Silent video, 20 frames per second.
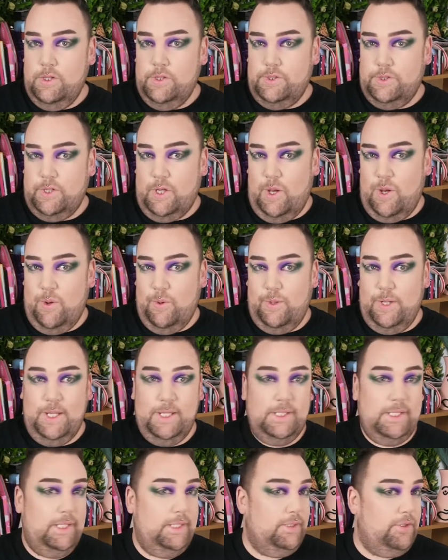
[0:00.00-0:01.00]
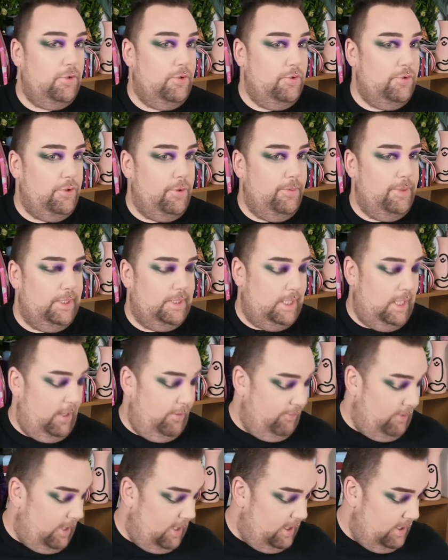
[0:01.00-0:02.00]
So it is all coming
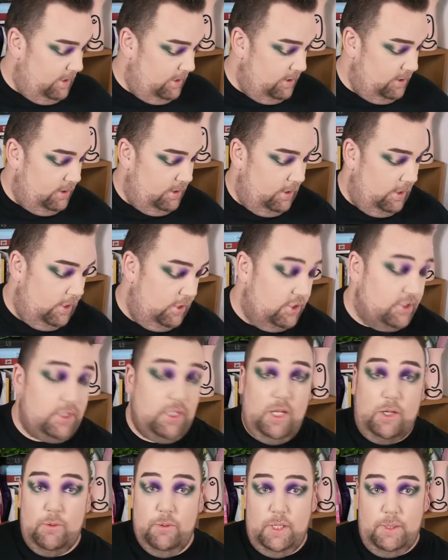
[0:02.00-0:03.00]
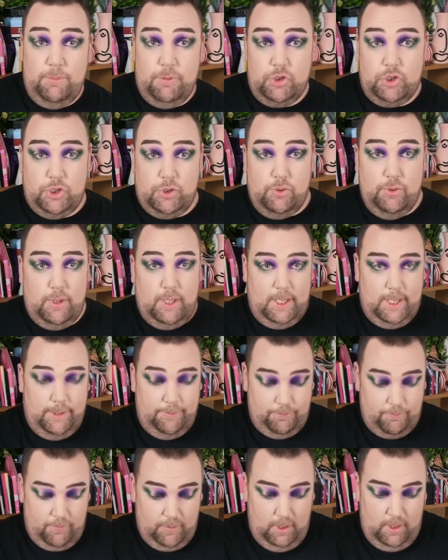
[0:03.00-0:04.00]
together slowly but
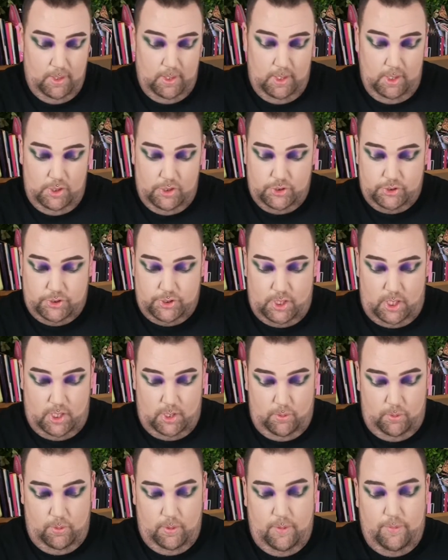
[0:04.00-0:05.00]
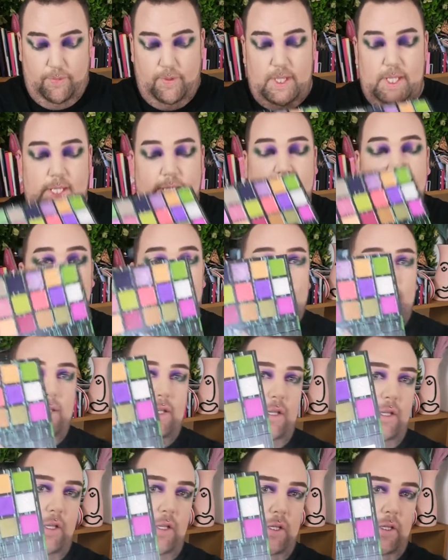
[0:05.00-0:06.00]
surely. So this
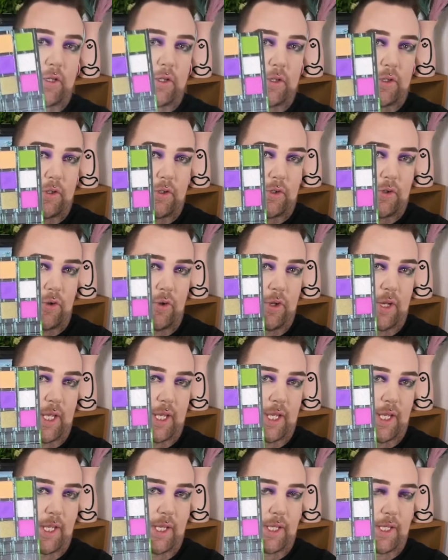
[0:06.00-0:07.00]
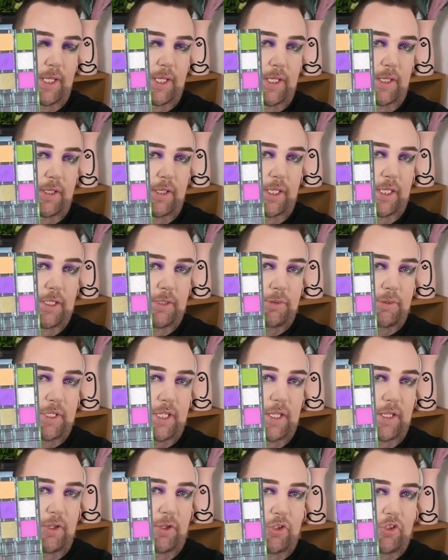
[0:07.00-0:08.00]
colour is
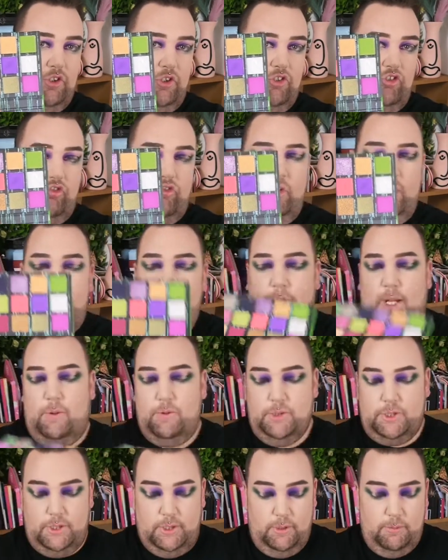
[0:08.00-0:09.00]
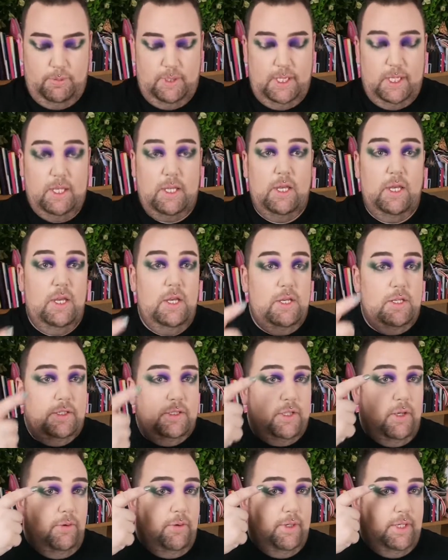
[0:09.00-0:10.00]
screaming out to me,
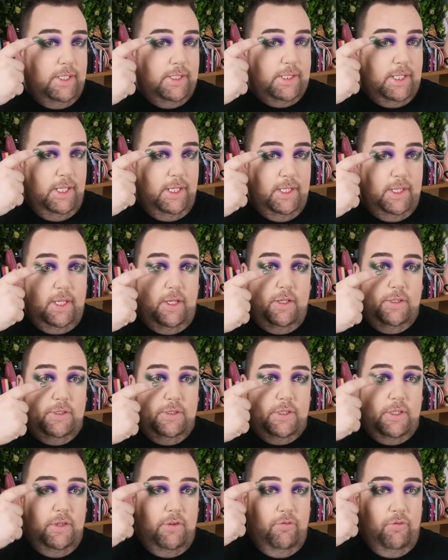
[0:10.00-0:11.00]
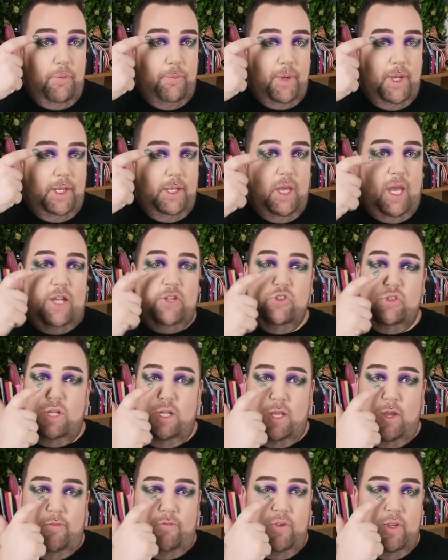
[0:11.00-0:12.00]
so I'm going to take that onto the remain.
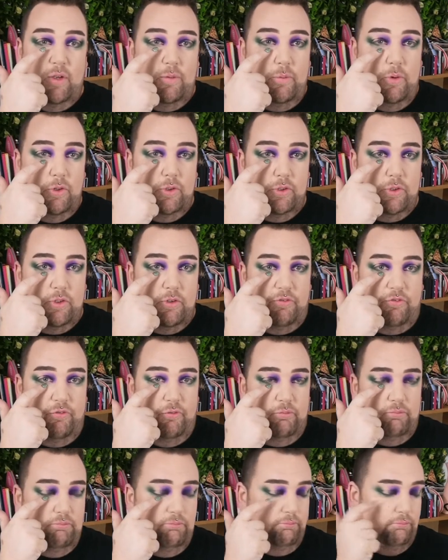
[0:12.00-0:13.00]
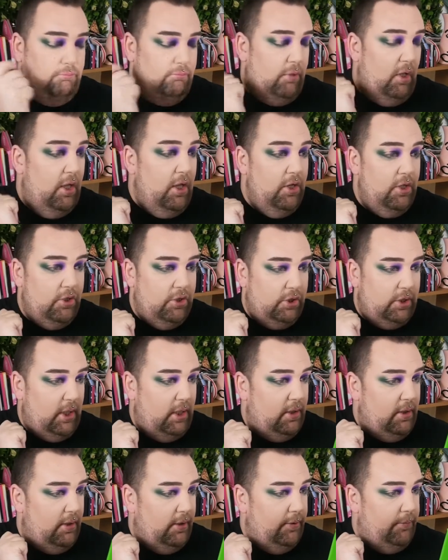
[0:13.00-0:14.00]
Actually, I think I might just
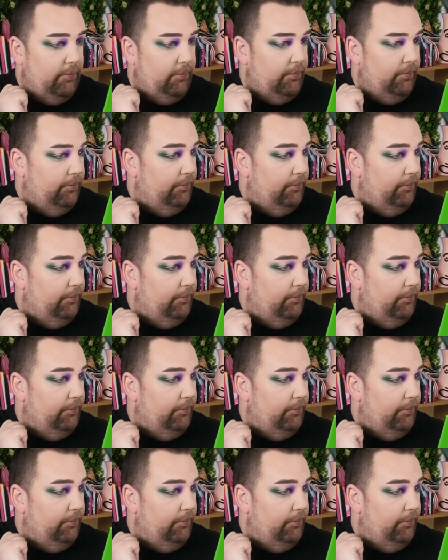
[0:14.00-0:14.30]
shall I?